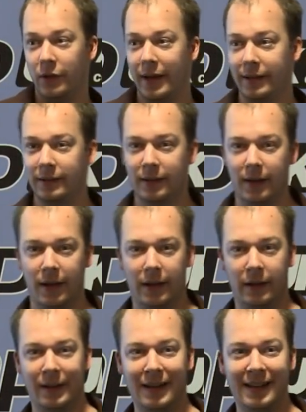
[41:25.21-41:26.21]
You get
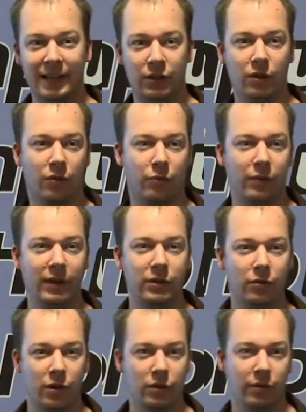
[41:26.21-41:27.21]
uh, a list of
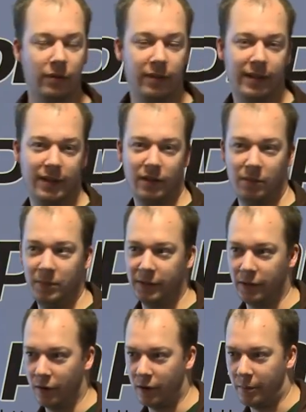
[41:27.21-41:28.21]
resources of the things I've been
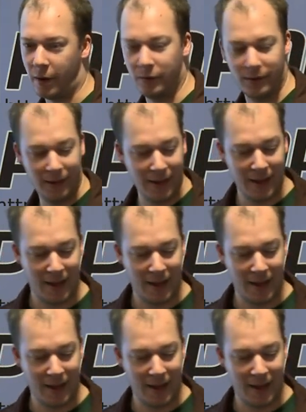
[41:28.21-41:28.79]
talking about,